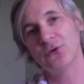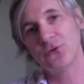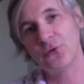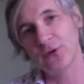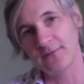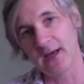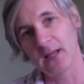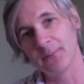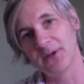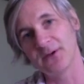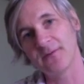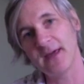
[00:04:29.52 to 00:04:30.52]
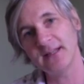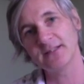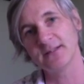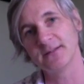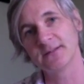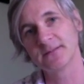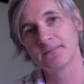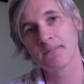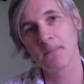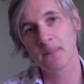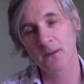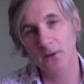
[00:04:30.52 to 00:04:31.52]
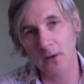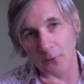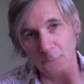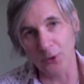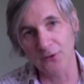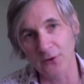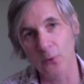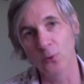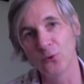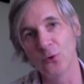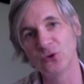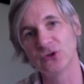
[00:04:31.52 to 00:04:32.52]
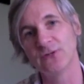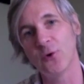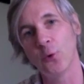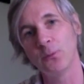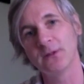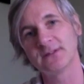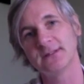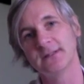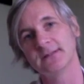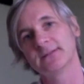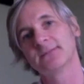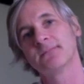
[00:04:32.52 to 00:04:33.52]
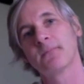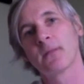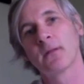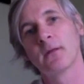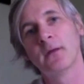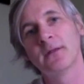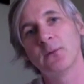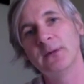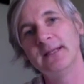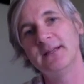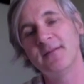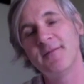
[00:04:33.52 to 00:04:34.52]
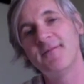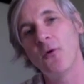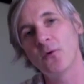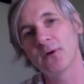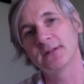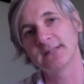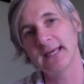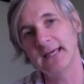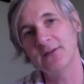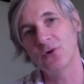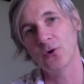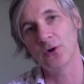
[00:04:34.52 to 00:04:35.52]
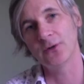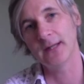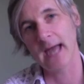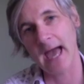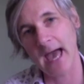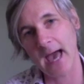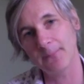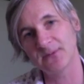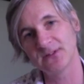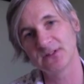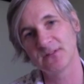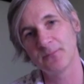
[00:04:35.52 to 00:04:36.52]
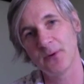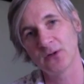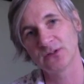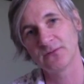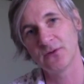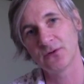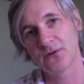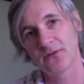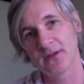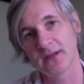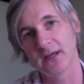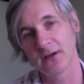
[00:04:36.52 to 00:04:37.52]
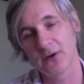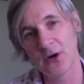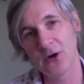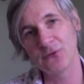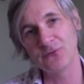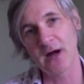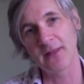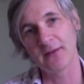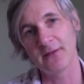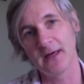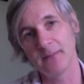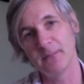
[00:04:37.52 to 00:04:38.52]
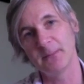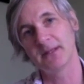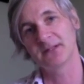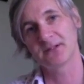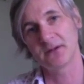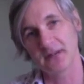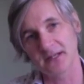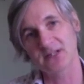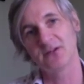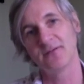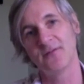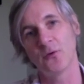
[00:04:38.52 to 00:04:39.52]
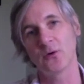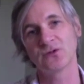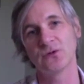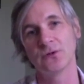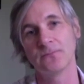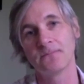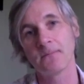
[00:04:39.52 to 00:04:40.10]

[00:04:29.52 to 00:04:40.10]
to develop interventions around the whole notion of hopelessness, that we need to focus in on the absence of positive future thinking rather than maybe the traditional focus on